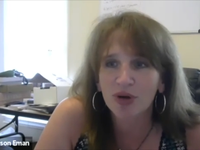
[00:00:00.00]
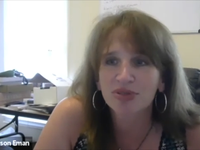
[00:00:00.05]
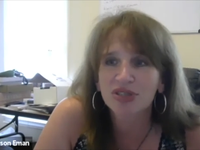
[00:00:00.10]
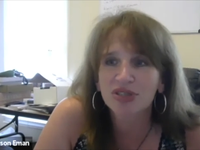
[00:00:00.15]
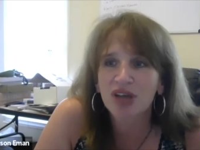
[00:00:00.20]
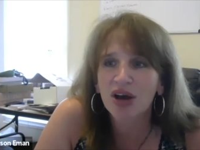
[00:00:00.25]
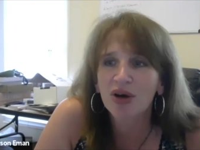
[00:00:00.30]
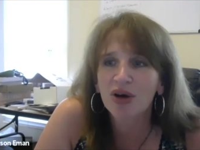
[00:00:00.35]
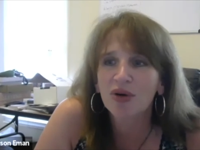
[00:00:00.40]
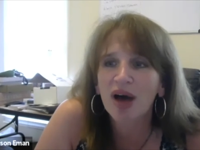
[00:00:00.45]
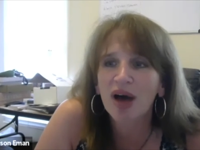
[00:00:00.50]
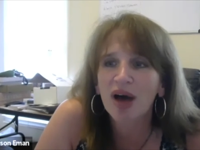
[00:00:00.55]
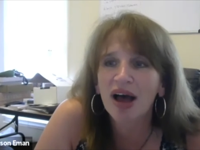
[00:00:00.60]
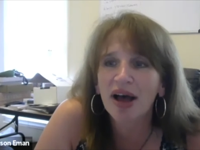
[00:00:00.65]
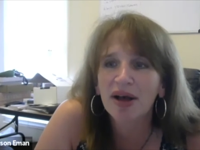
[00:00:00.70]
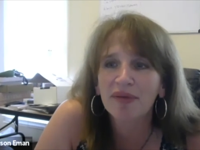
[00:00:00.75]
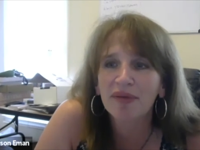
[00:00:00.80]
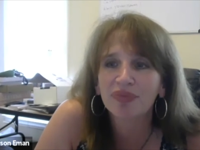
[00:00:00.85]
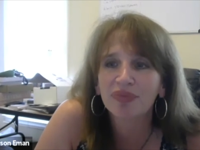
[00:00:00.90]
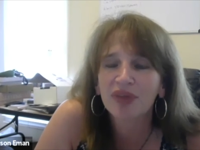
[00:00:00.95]
So
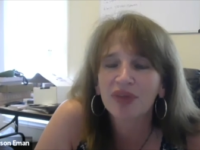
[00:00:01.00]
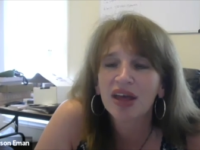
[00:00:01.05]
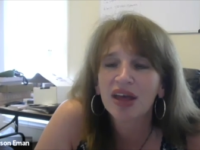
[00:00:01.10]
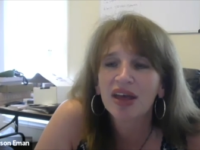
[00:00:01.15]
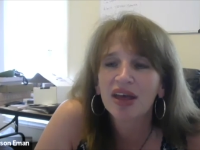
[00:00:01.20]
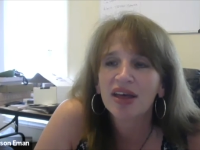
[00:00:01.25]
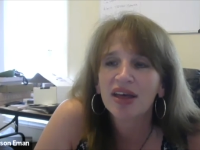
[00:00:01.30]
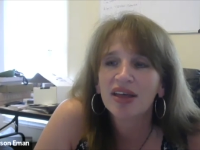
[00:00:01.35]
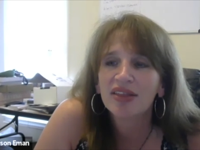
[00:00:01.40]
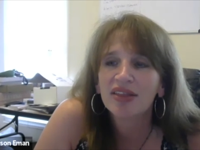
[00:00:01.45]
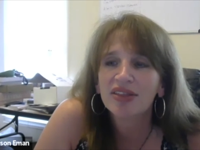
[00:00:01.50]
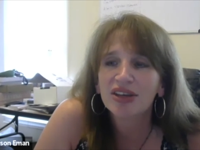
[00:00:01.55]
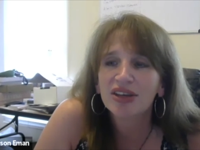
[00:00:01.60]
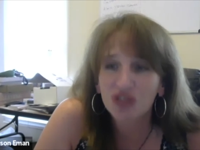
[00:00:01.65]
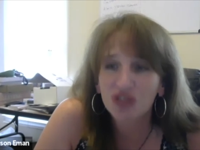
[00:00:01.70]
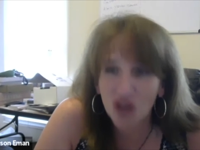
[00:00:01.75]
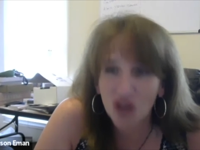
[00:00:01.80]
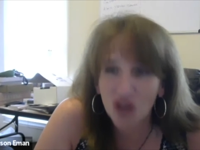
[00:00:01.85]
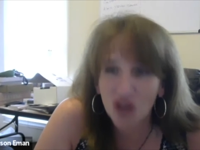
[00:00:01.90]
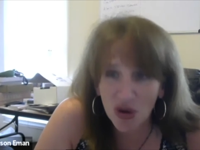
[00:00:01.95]
the
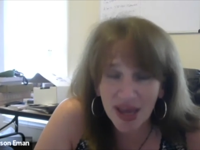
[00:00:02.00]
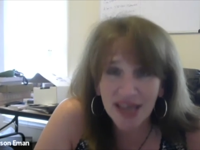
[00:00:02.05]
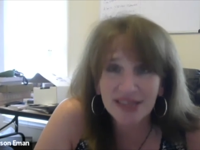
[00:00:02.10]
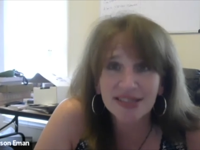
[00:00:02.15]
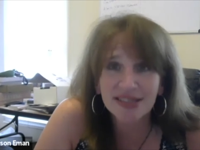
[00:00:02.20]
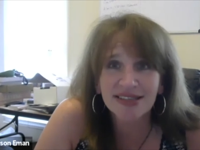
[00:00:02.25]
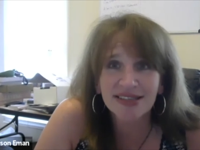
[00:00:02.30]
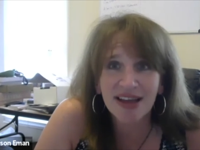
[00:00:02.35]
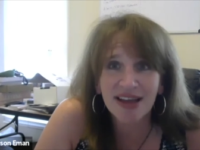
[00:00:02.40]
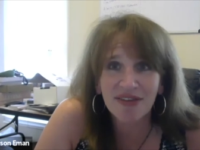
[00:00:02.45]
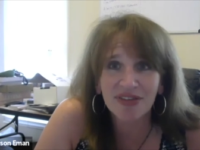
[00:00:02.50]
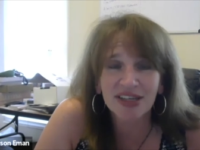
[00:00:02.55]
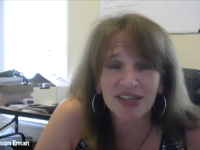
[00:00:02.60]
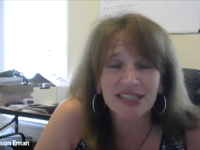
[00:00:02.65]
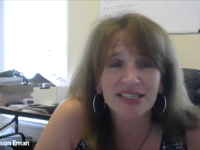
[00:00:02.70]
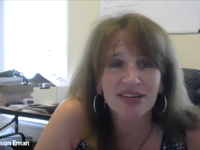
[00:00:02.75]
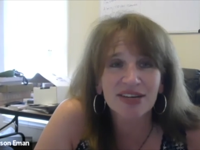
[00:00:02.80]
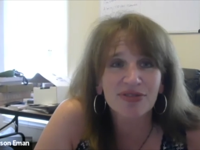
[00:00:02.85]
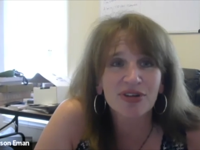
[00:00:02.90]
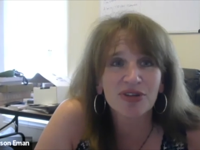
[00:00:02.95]
showcase is definitely
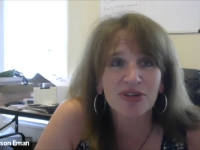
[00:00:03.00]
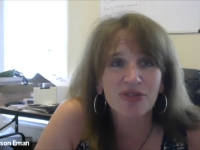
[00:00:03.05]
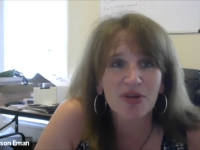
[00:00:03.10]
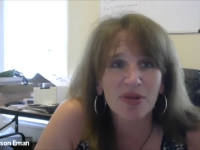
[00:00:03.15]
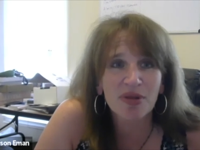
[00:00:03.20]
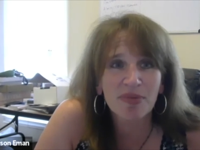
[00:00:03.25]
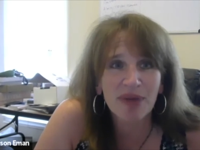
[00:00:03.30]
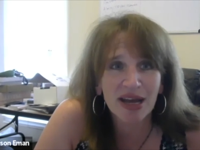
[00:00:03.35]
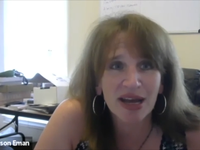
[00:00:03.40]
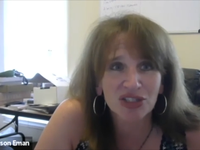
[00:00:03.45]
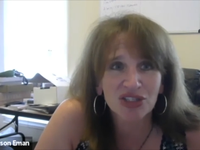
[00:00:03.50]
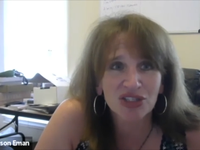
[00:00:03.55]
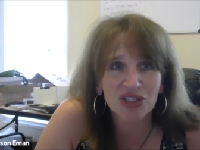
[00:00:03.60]
different from the pitch.